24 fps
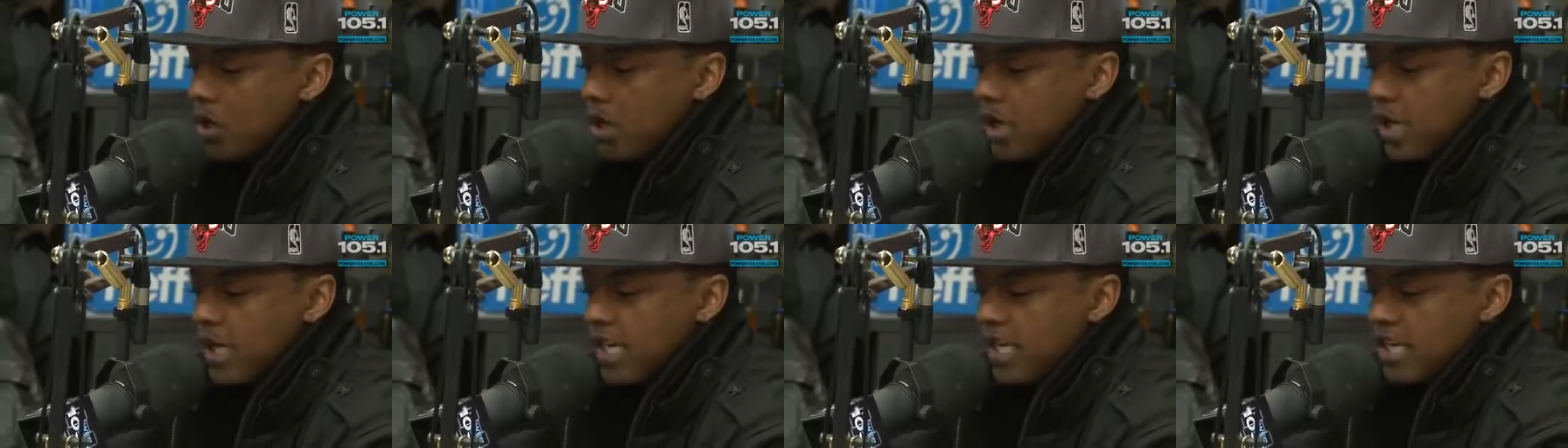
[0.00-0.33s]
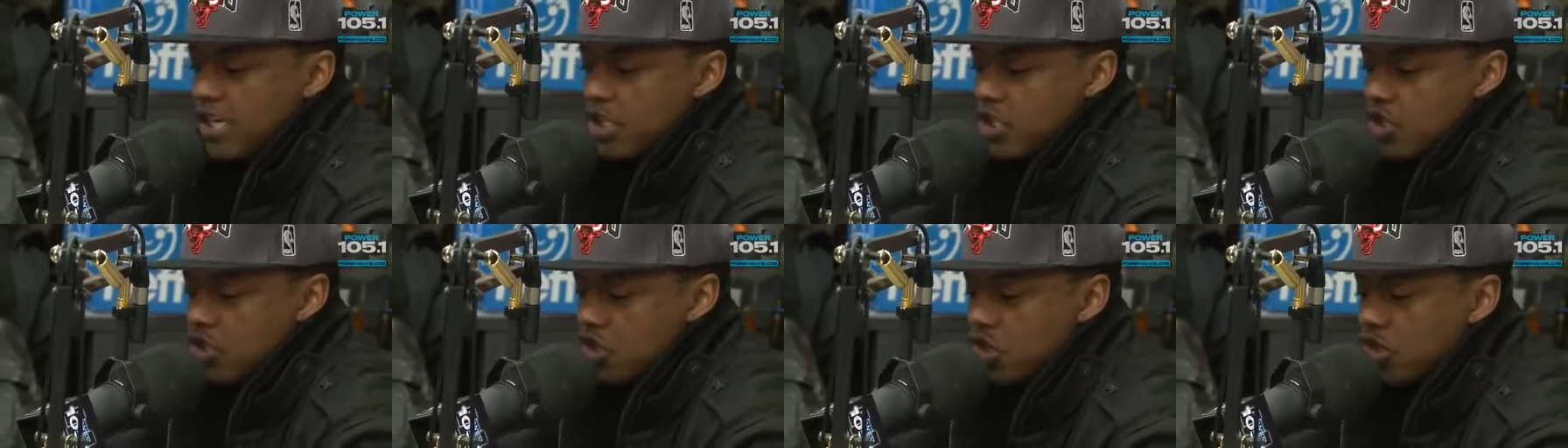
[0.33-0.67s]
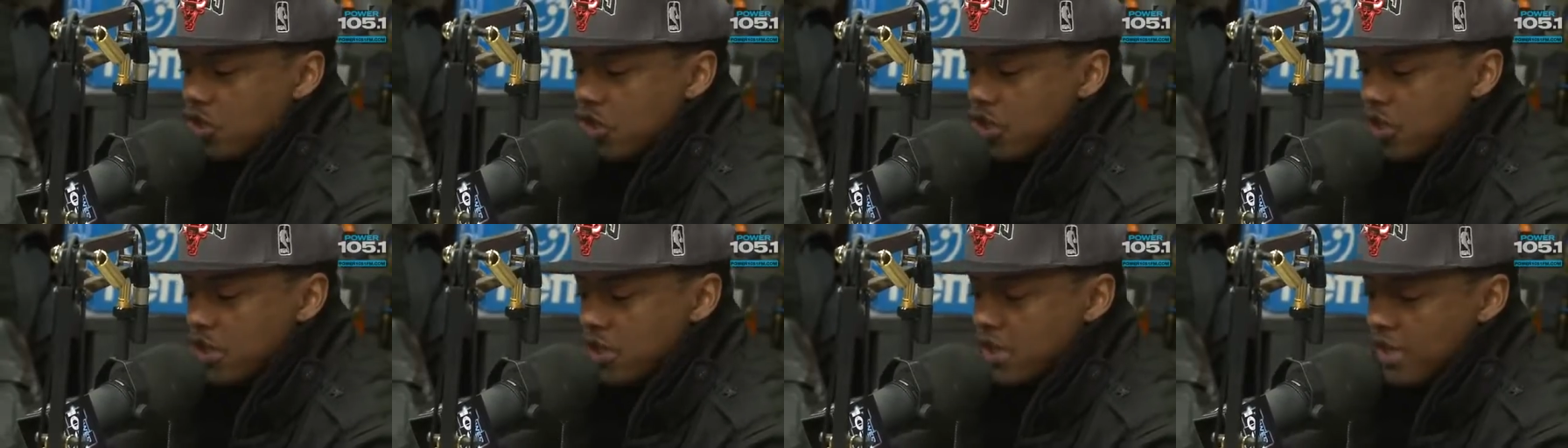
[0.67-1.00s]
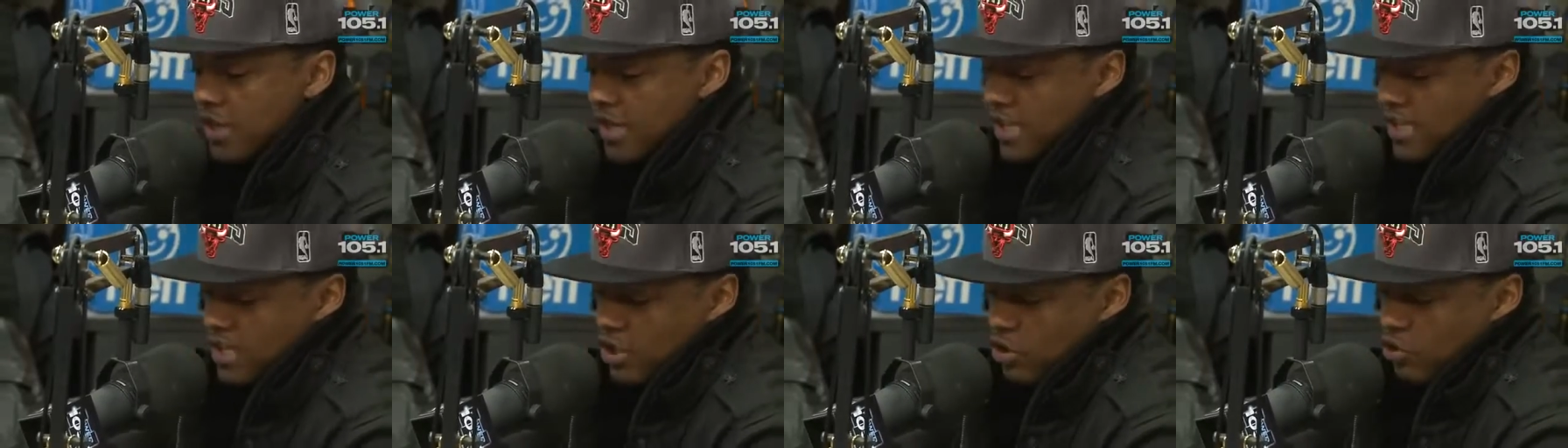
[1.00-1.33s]
He could turn your
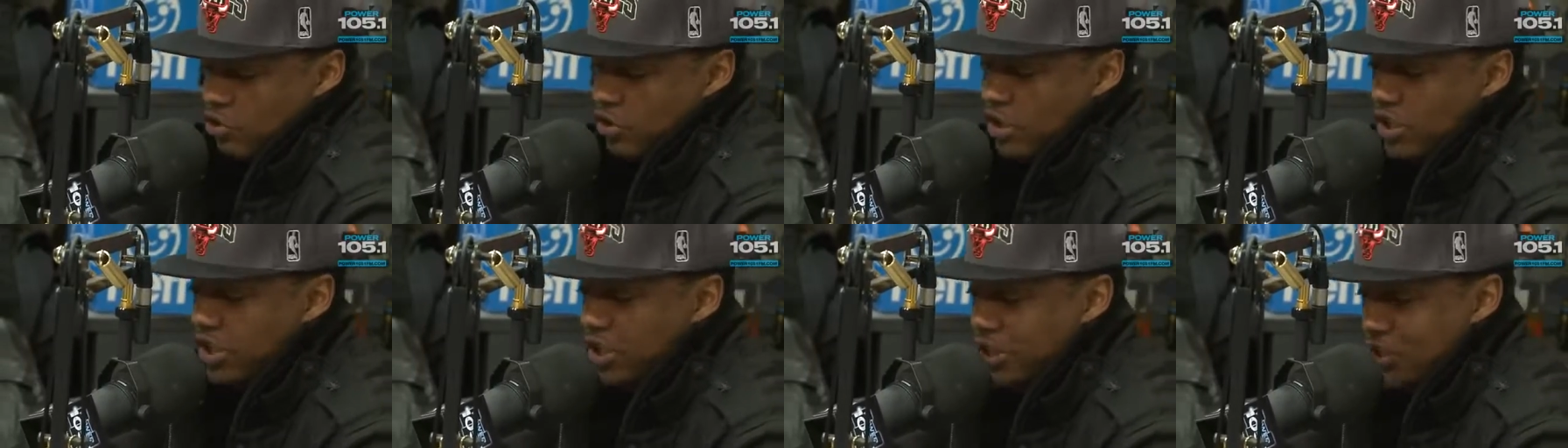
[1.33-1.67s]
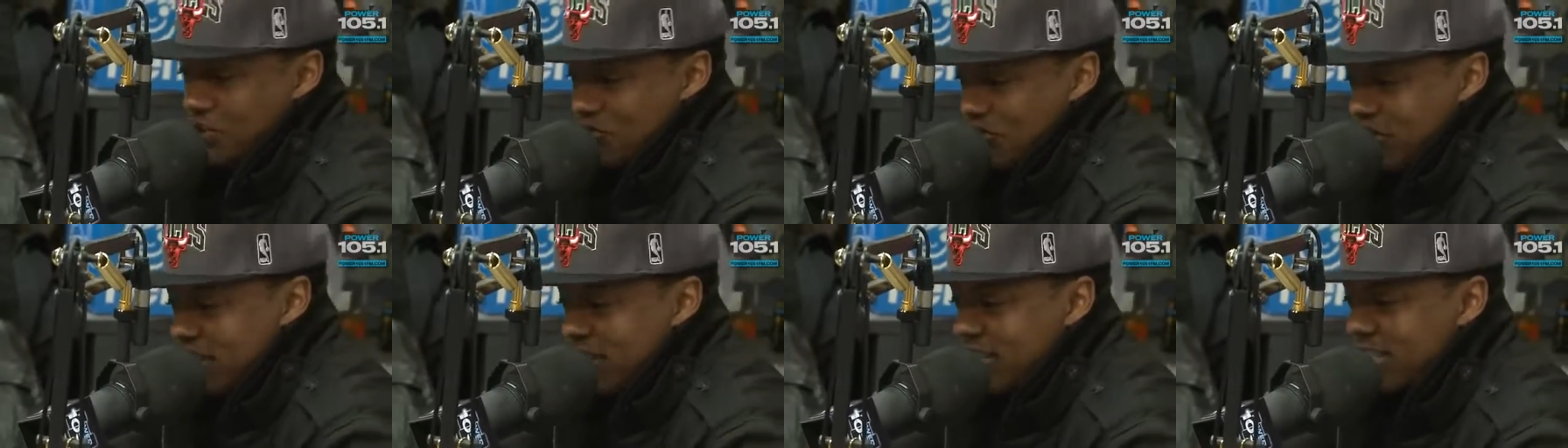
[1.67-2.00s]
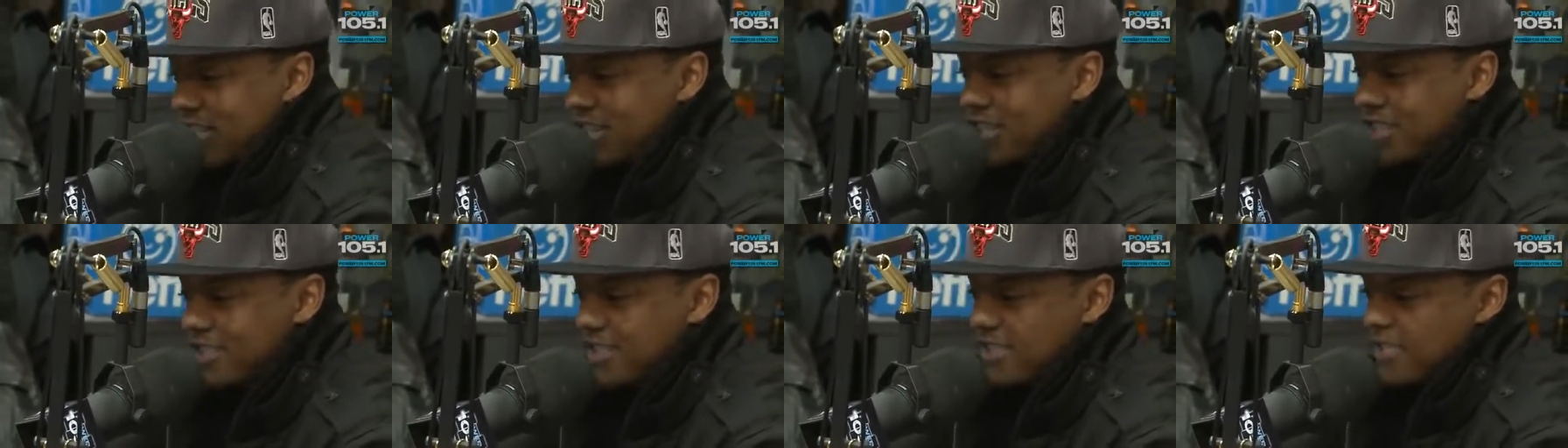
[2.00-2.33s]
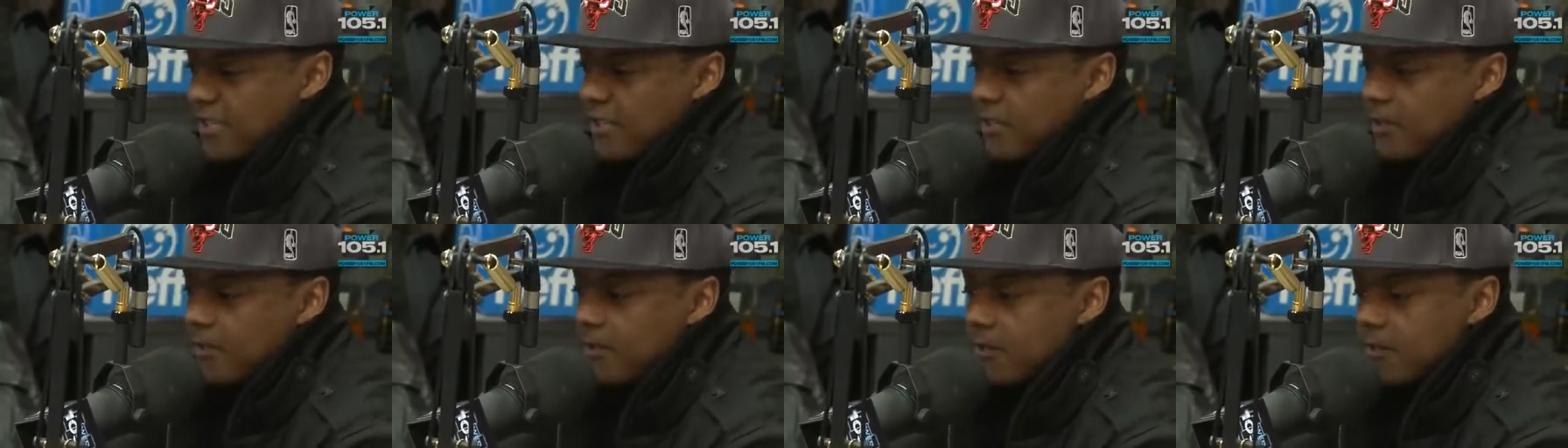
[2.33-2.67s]
guilt into grace, your
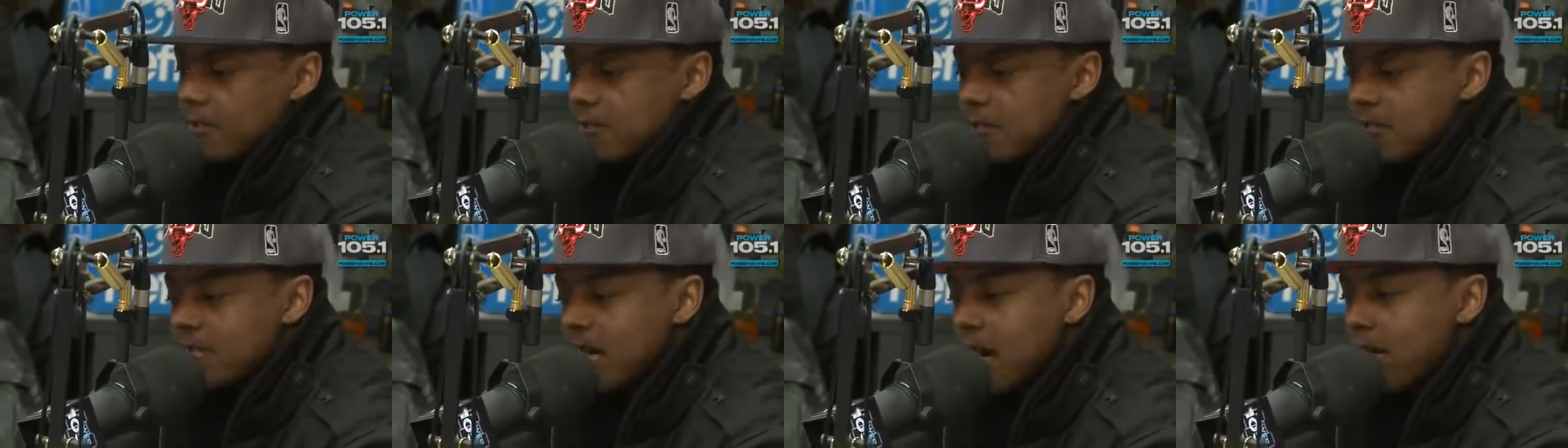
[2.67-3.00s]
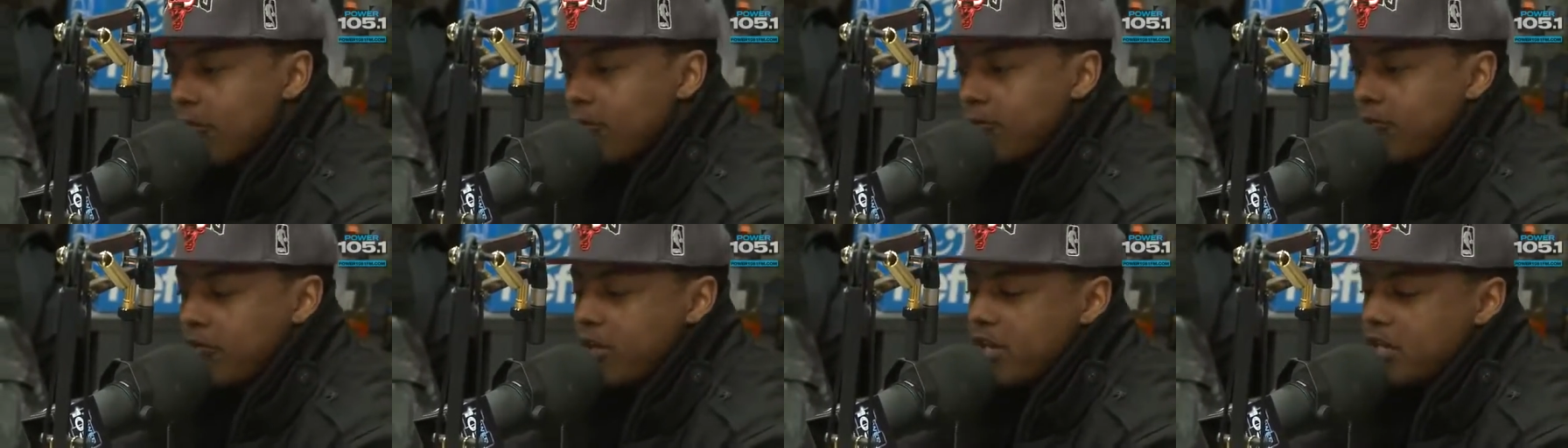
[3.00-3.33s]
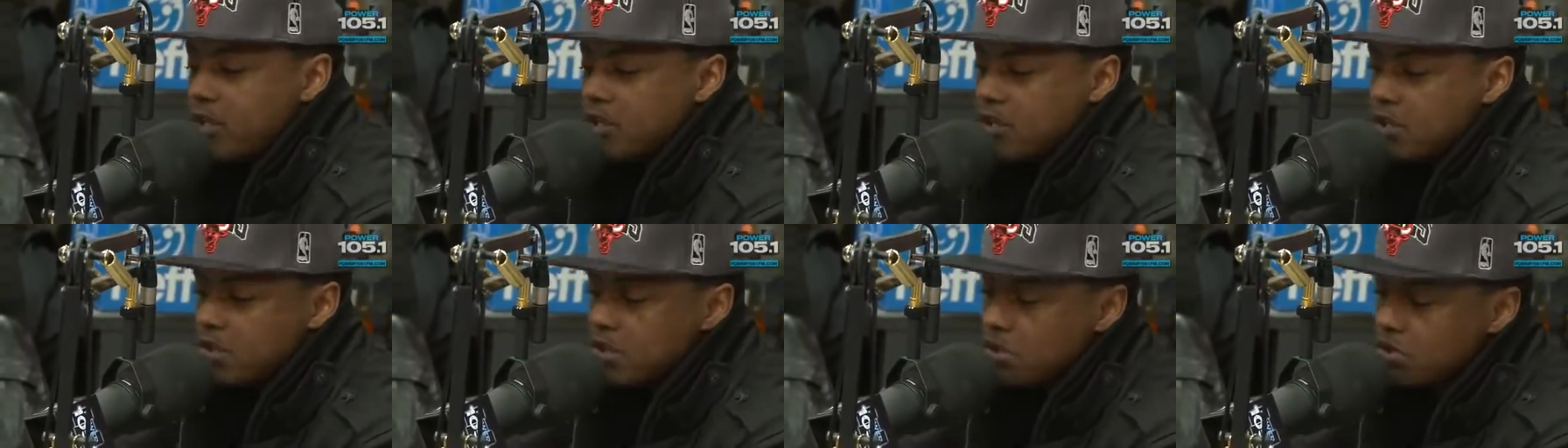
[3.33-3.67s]
sin into salvation.